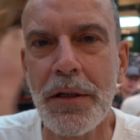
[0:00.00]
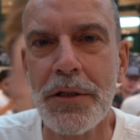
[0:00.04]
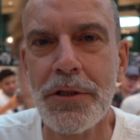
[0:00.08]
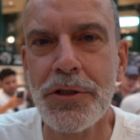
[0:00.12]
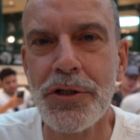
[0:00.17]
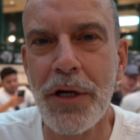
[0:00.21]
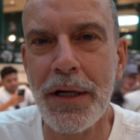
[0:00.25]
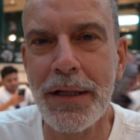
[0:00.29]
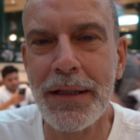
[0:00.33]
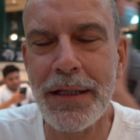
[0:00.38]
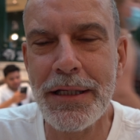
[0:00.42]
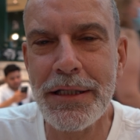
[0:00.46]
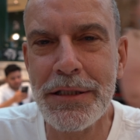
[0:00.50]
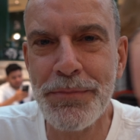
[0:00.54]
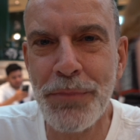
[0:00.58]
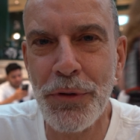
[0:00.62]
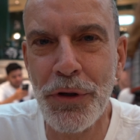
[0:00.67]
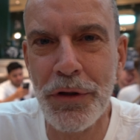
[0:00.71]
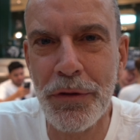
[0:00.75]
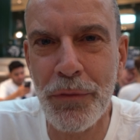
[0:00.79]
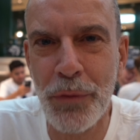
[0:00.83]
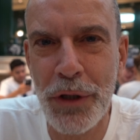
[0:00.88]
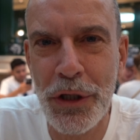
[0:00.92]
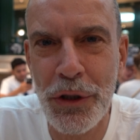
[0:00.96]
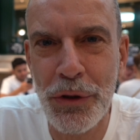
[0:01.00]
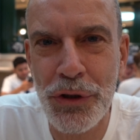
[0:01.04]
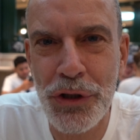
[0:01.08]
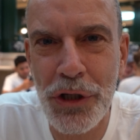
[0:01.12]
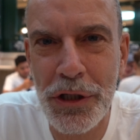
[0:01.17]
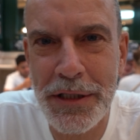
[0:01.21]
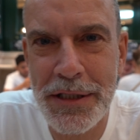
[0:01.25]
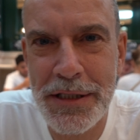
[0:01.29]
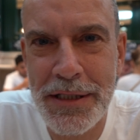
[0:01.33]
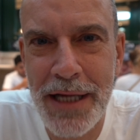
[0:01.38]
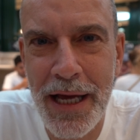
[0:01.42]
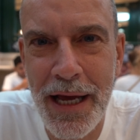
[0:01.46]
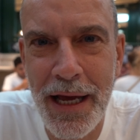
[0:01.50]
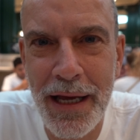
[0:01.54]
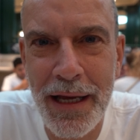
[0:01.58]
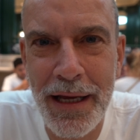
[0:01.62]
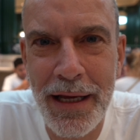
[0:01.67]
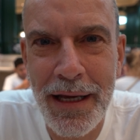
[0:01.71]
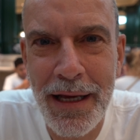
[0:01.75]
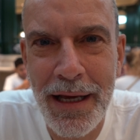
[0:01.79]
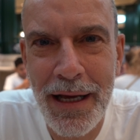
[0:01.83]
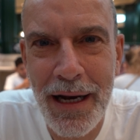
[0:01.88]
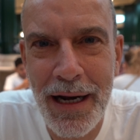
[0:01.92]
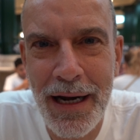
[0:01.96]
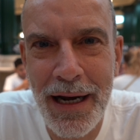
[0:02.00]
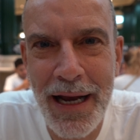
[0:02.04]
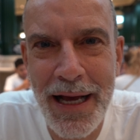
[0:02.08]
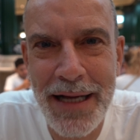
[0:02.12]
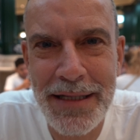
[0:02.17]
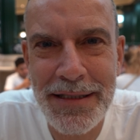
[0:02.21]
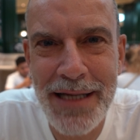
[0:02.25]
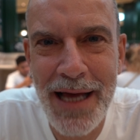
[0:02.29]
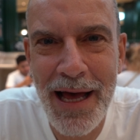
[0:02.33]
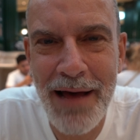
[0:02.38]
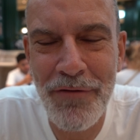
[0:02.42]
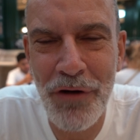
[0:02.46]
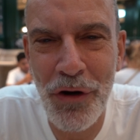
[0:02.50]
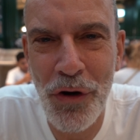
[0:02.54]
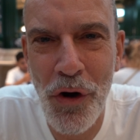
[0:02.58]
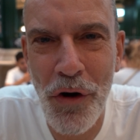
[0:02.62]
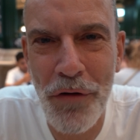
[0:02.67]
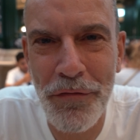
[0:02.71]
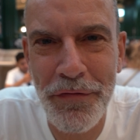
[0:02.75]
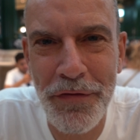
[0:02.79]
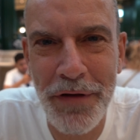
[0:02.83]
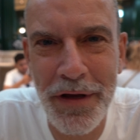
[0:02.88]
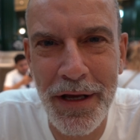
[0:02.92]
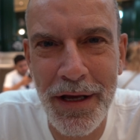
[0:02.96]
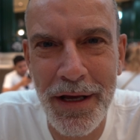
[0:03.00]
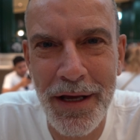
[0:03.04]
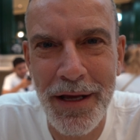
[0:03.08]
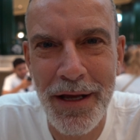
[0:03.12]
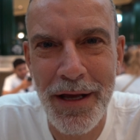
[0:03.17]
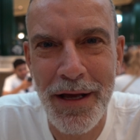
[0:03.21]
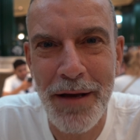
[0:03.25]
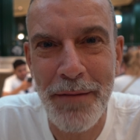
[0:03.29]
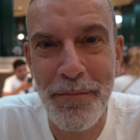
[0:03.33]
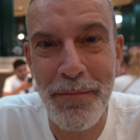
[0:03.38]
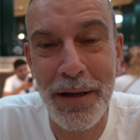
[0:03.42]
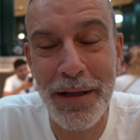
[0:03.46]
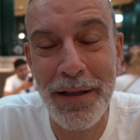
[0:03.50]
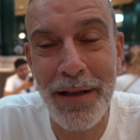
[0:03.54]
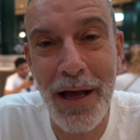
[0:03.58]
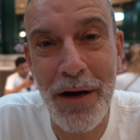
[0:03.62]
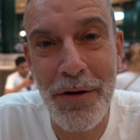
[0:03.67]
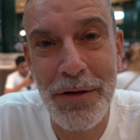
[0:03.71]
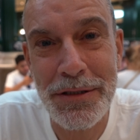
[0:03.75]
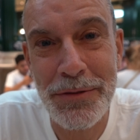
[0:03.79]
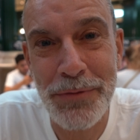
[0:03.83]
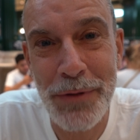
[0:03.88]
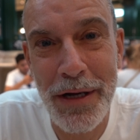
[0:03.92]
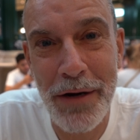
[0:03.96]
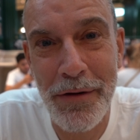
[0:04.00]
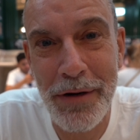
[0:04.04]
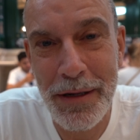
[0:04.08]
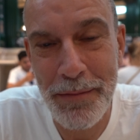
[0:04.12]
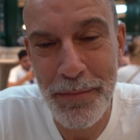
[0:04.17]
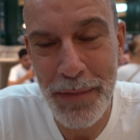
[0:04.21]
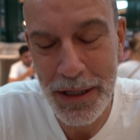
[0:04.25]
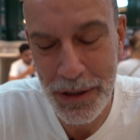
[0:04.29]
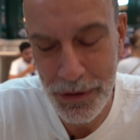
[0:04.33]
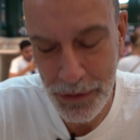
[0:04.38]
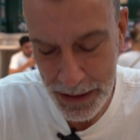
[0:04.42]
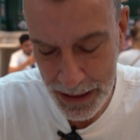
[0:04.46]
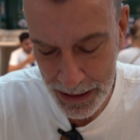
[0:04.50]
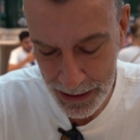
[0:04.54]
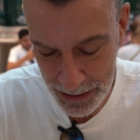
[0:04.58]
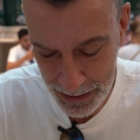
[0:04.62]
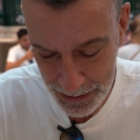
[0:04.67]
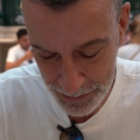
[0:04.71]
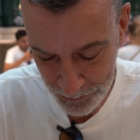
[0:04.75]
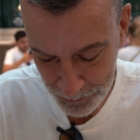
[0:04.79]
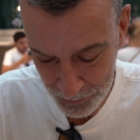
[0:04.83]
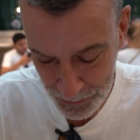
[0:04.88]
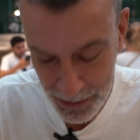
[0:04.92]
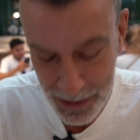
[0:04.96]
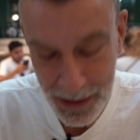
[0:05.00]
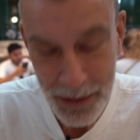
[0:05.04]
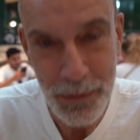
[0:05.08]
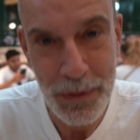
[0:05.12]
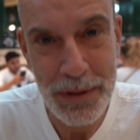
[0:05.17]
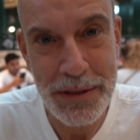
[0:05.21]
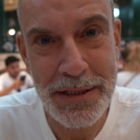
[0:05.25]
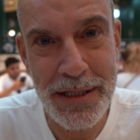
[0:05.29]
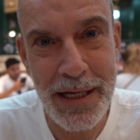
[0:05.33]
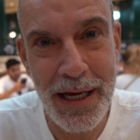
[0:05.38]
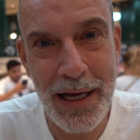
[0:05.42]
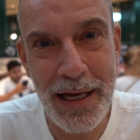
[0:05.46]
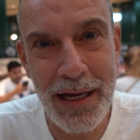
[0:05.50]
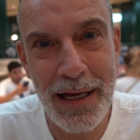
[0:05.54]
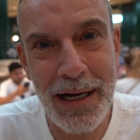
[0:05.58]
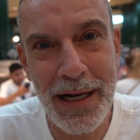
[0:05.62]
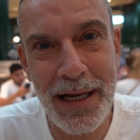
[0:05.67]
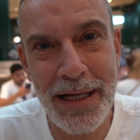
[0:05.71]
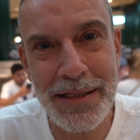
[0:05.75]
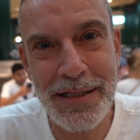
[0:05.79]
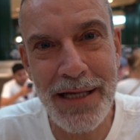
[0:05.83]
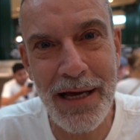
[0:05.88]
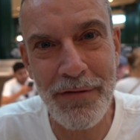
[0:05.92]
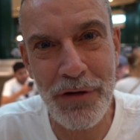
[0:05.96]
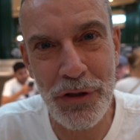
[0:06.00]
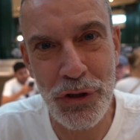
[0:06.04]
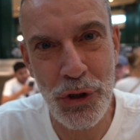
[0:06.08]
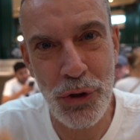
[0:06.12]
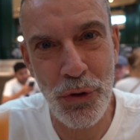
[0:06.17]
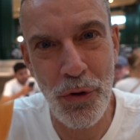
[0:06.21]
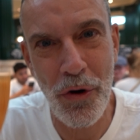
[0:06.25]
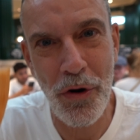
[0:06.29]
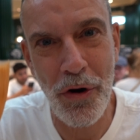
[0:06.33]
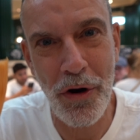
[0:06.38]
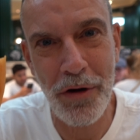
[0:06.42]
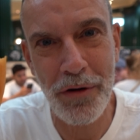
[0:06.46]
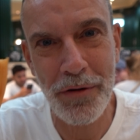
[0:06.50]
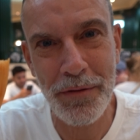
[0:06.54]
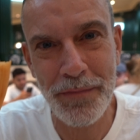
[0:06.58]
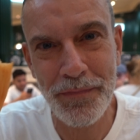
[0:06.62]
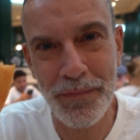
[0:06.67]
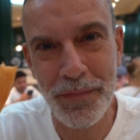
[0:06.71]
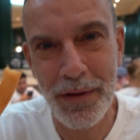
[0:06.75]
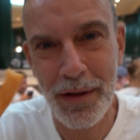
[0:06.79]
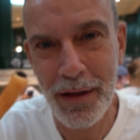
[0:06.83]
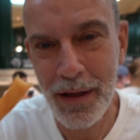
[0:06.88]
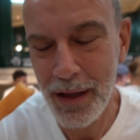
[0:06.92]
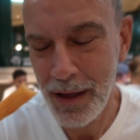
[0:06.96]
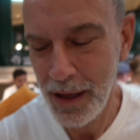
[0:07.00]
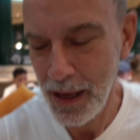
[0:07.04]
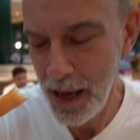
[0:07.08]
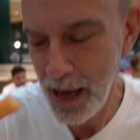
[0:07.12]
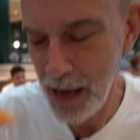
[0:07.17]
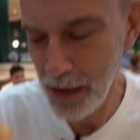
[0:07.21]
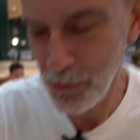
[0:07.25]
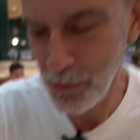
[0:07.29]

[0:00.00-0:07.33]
So at this point we usually say, let's have a coffee. But now as we are in Madrid, we say, let's have a churro. And